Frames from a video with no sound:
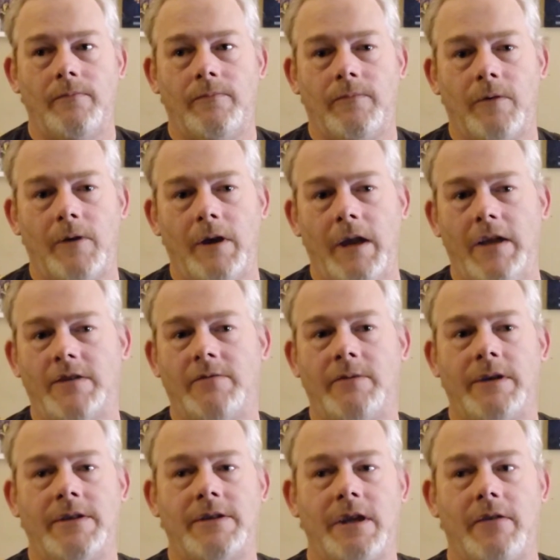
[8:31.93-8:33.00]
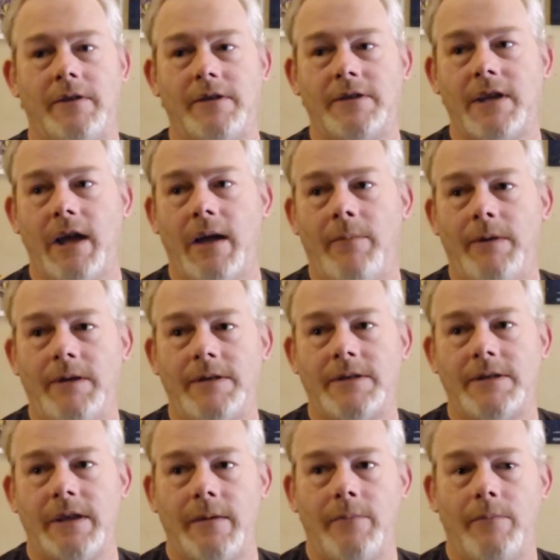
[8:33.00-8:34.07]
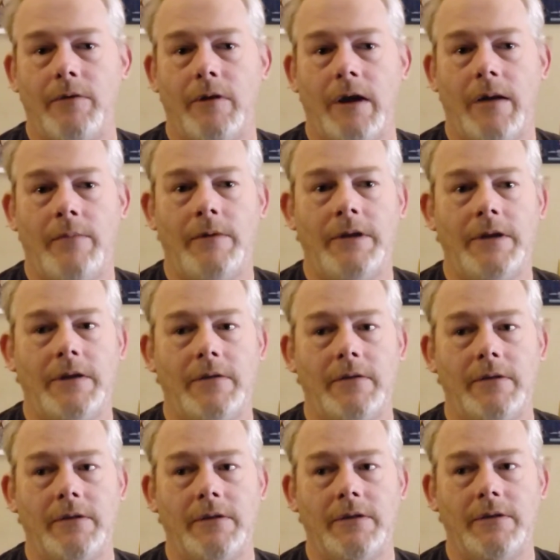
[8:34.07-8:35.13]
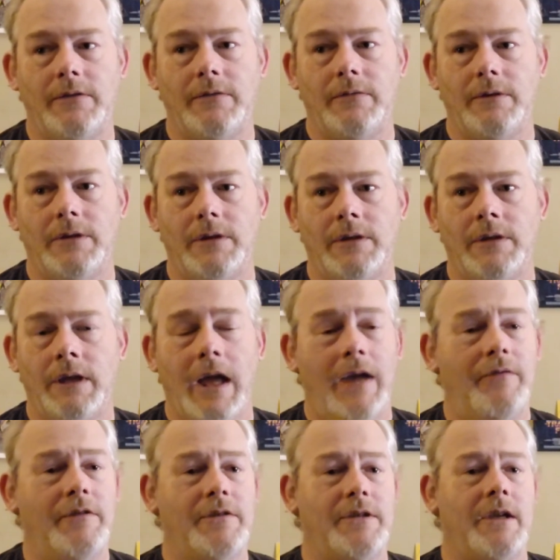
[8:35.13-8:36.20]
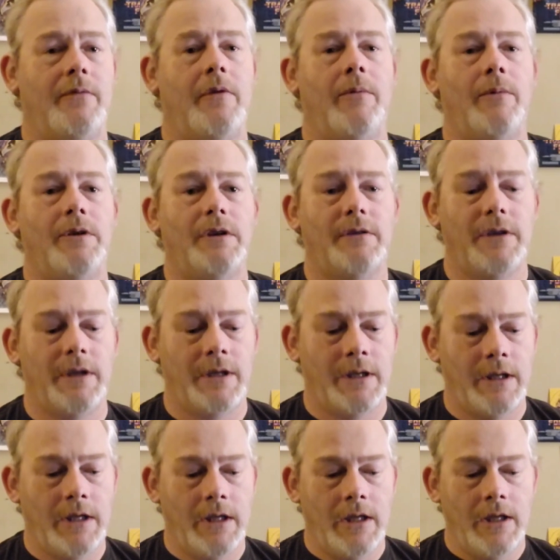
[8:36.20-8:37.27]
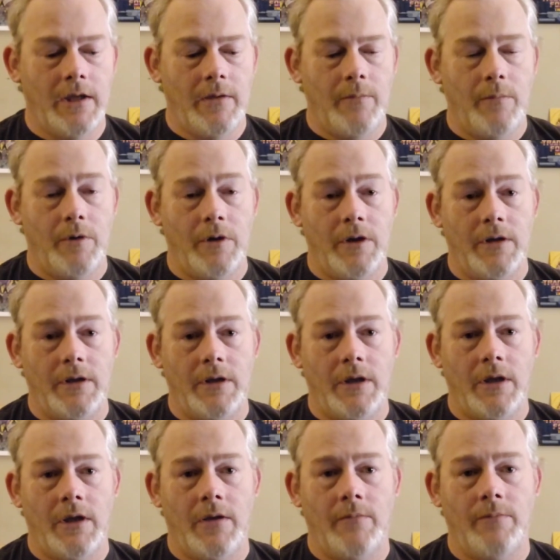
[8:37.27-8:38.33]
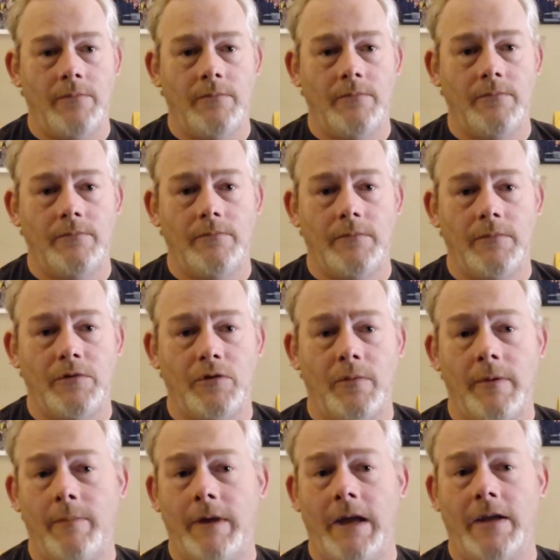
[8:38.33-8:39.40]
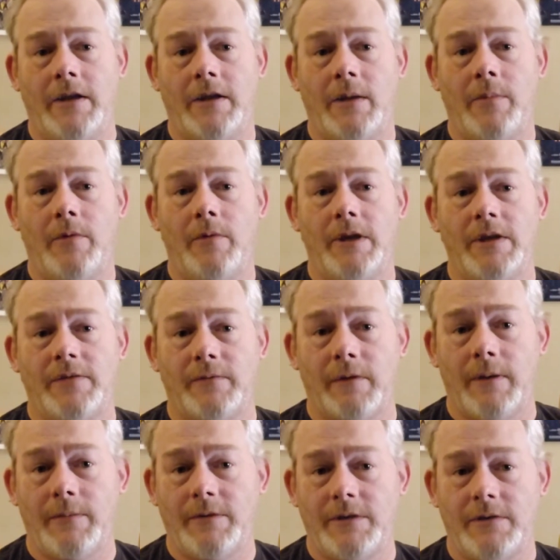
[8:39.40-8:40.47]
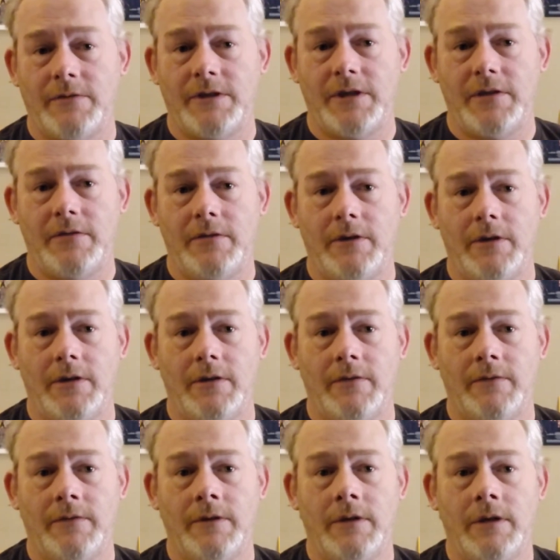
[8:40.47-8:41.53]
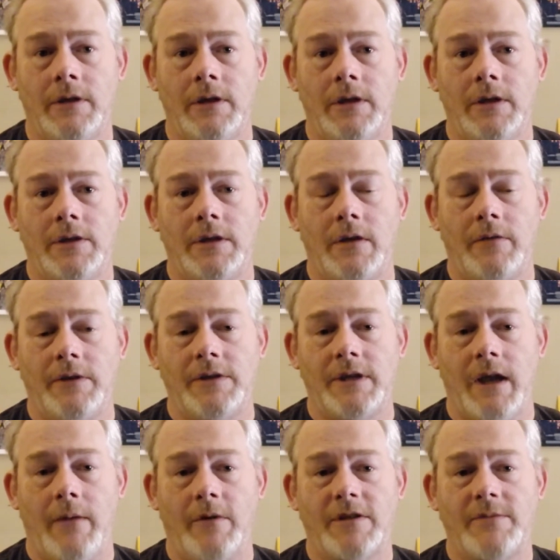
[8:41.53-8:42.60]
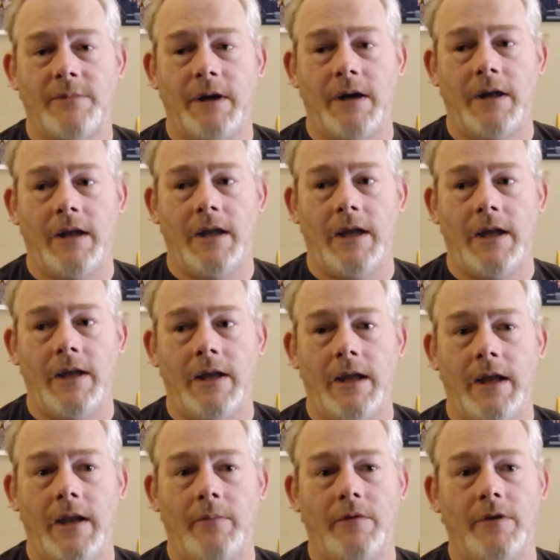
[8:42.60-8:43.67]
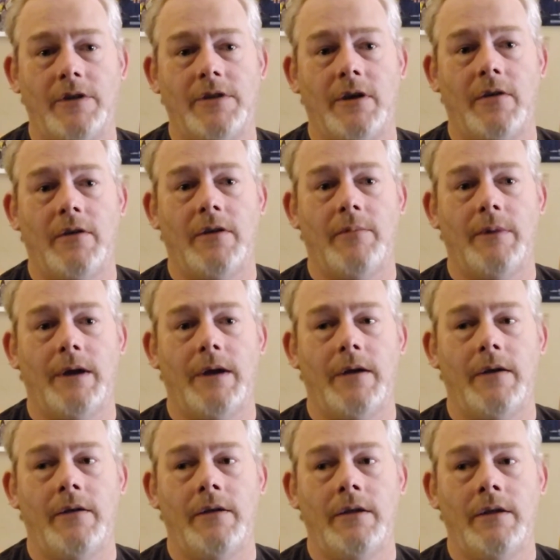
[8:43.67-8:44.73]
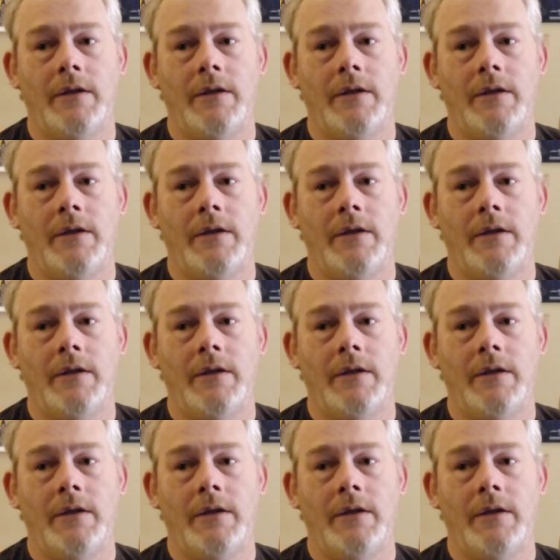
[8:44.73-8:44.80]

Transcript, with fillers: for next week's Tony's Topics, I'm probably going to, uh, haven't decided what I'm going to do yet, but uh, join me back in a couple weeks for episode two of Tony's Comic Spotlight, and I'm going to talk about